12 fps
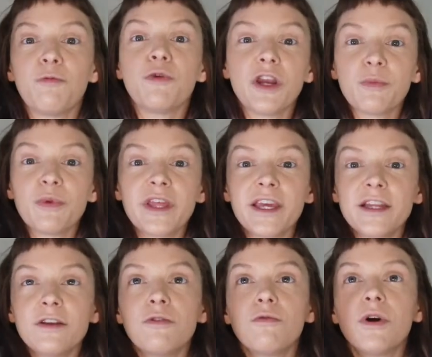When a plant
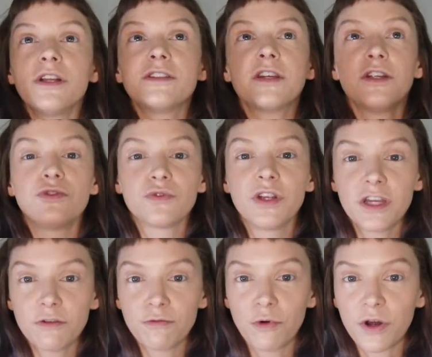wants a drink
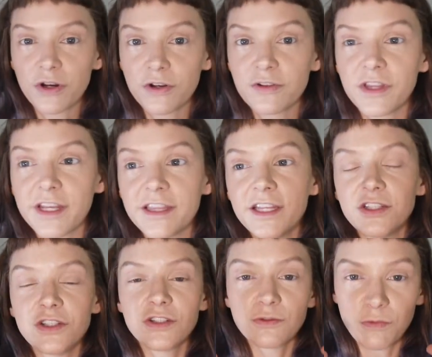of water, like they
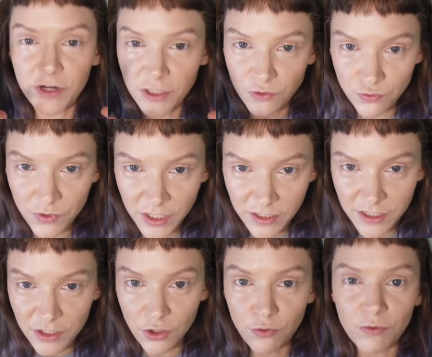just want a drink, they
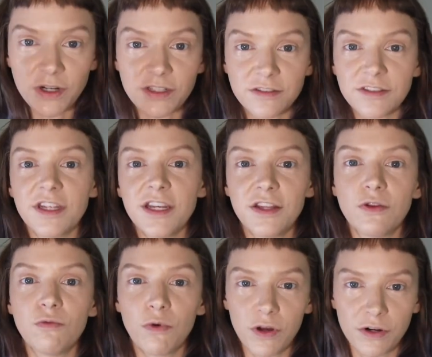don't want to sit in the
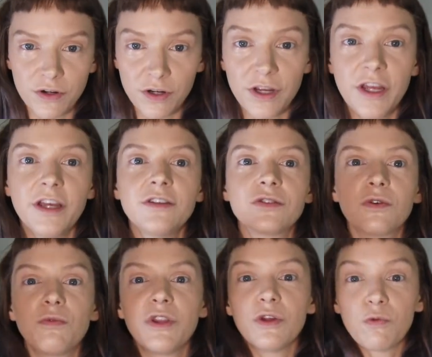water. So
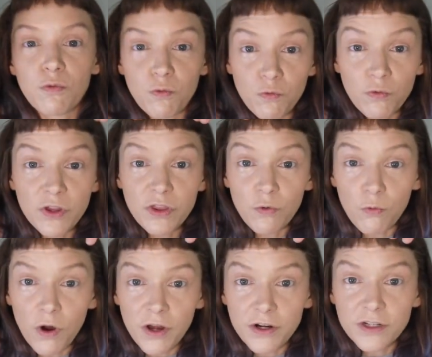when the
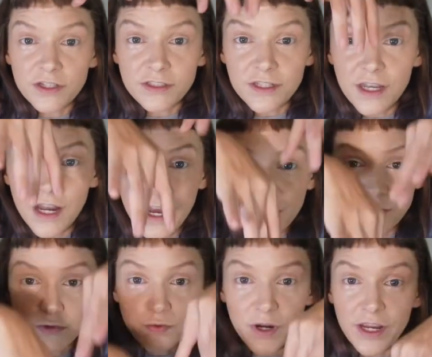water does not
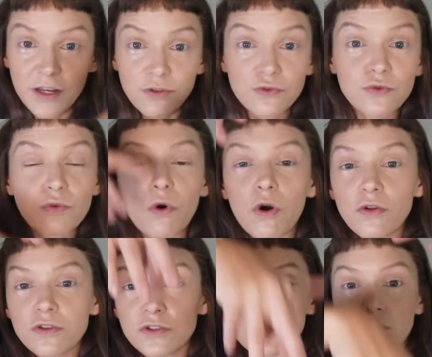drain through all
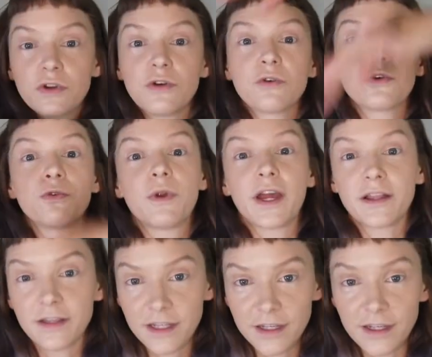the soil
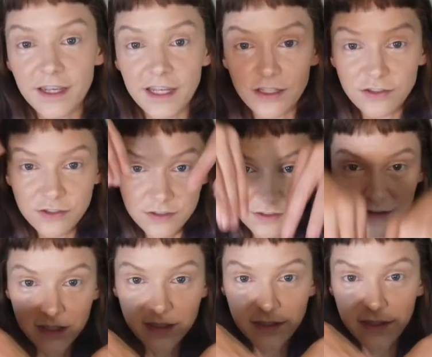correctly, it just
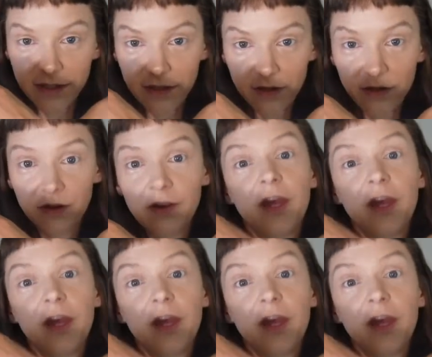sits in there.